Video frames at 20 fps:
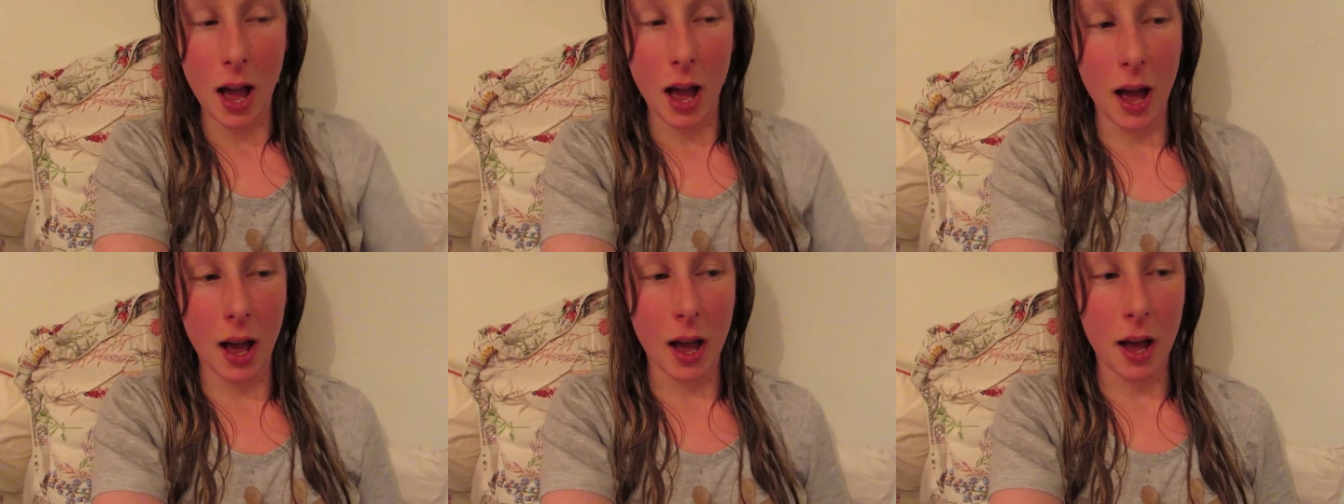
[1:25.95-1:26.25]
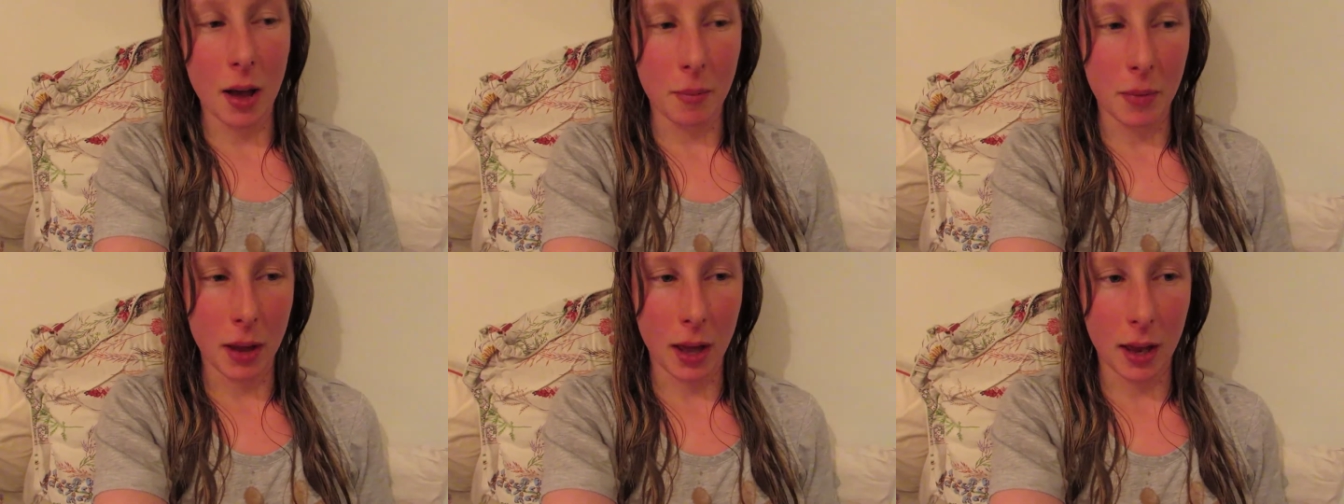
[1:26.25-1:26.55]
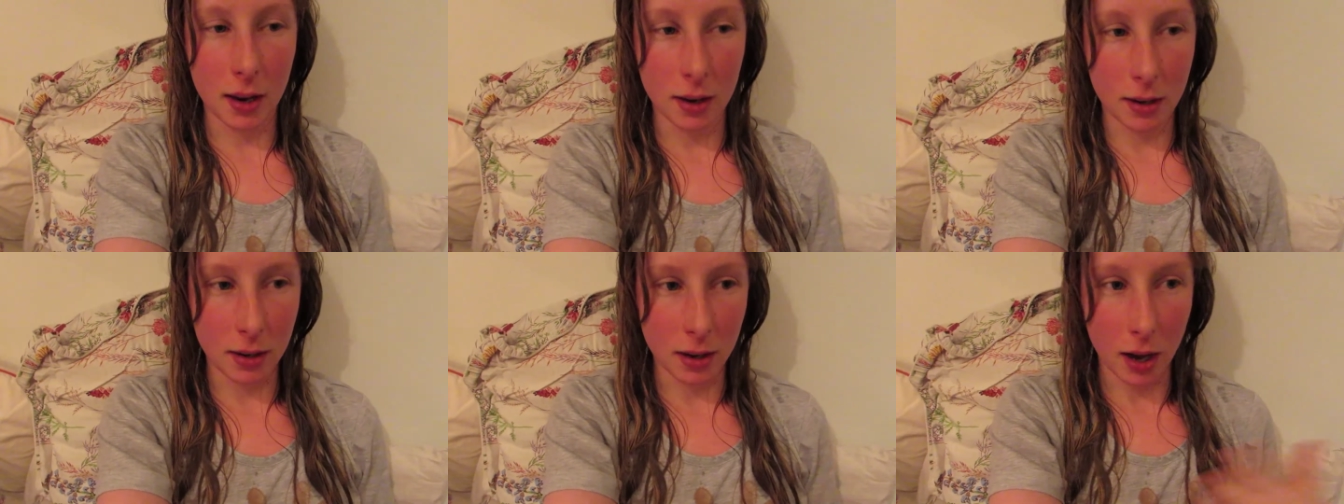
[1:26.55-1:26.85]
um,
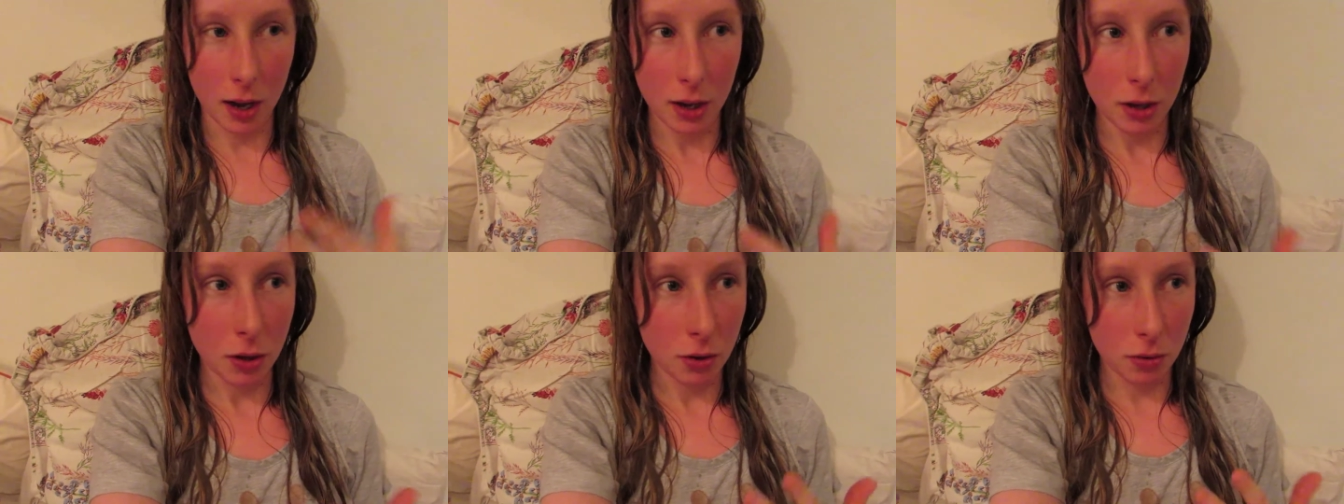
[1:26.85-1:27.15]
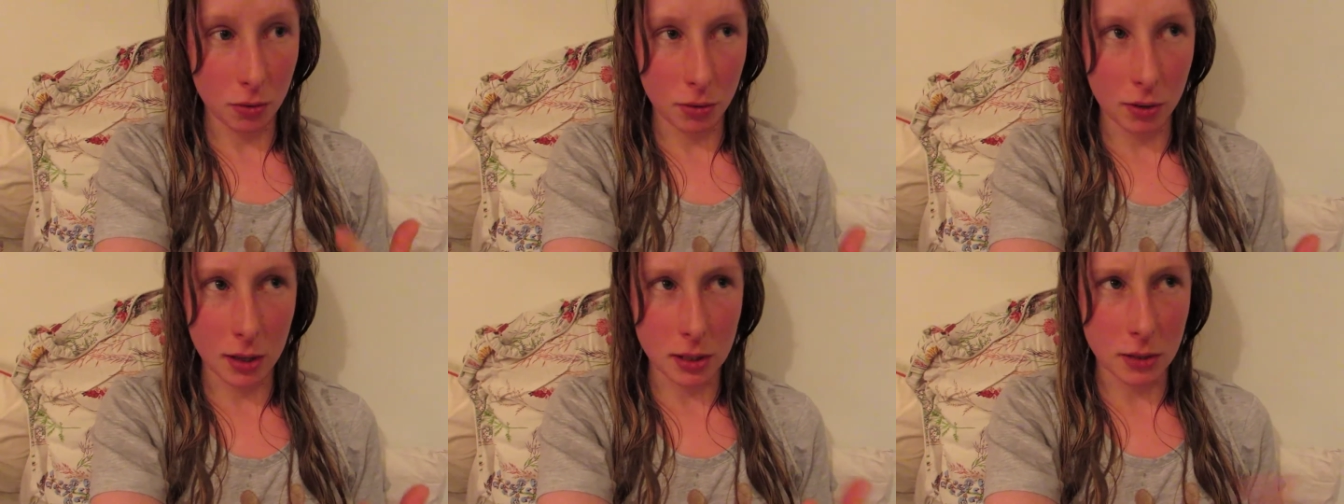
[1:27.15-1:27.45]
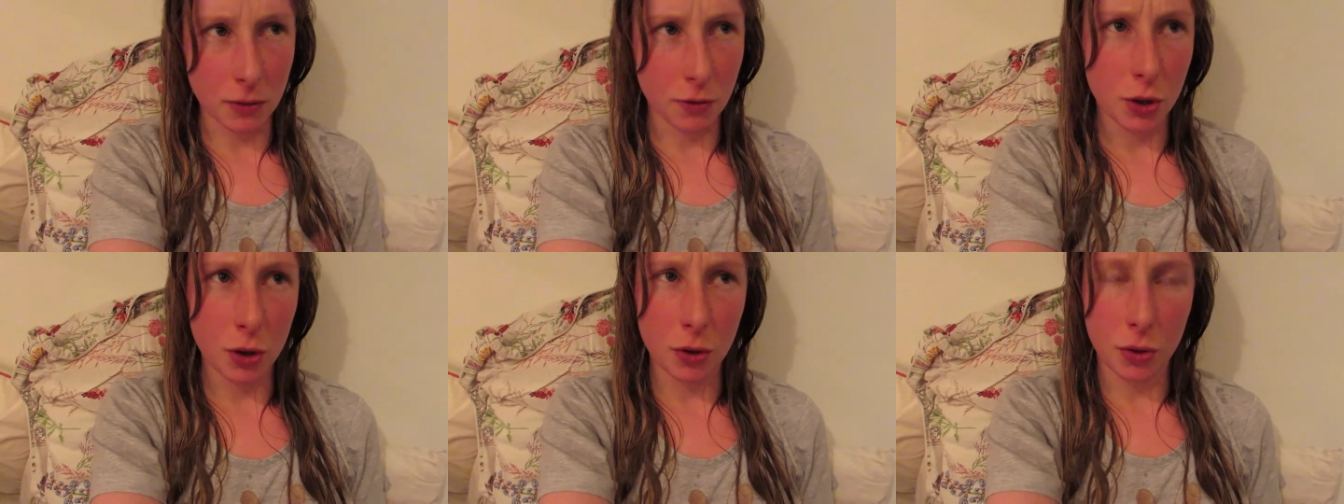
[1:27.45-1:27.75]
and I there's
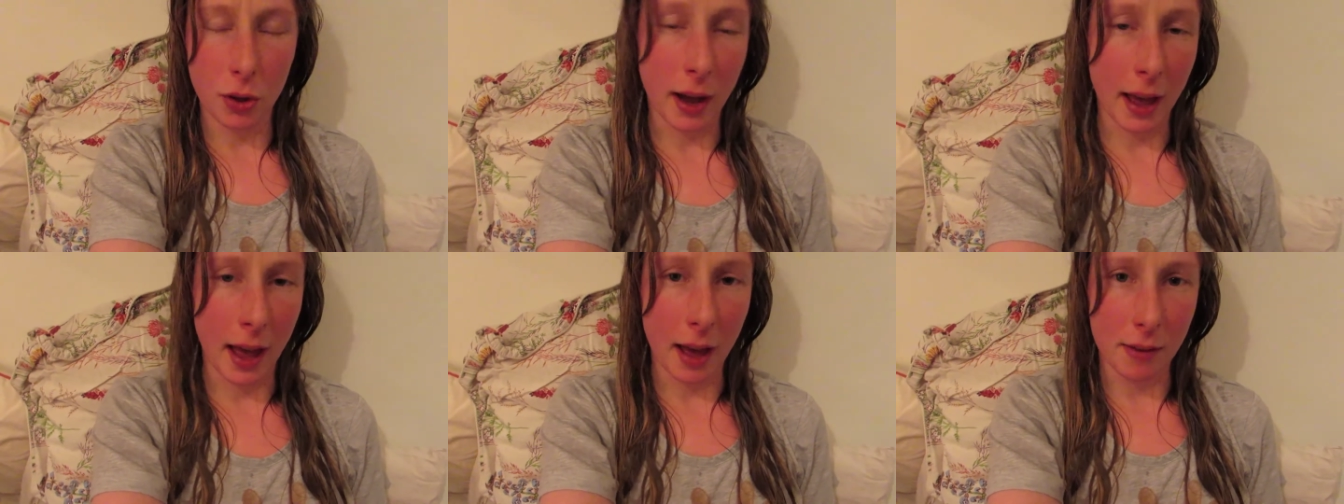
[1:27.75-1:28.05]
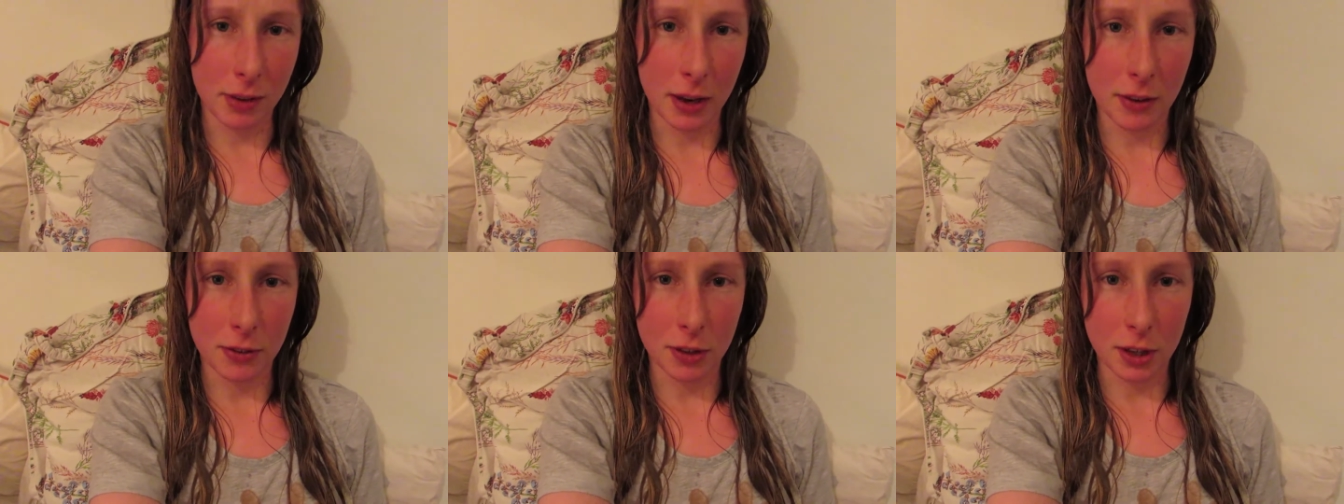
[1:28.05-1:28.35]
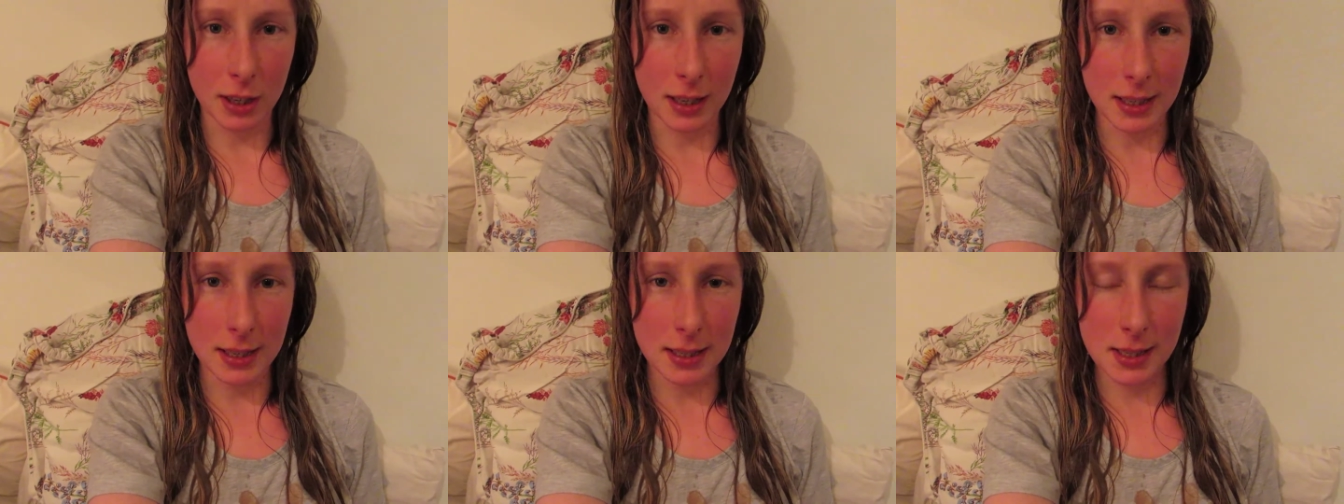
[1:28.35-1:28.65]
a few that I have left
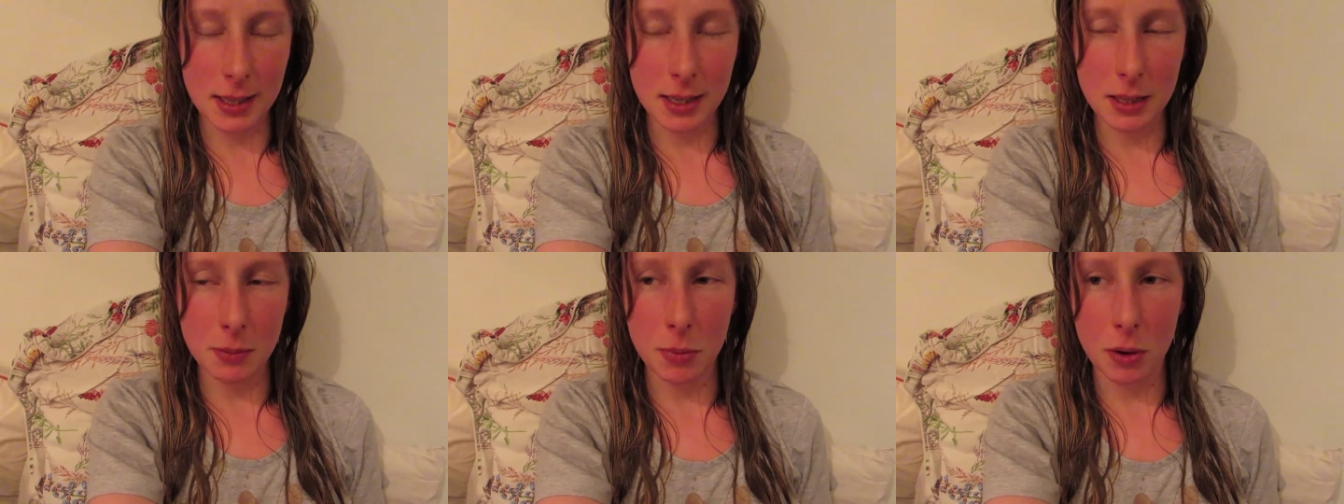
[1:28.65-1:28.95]
unlisted,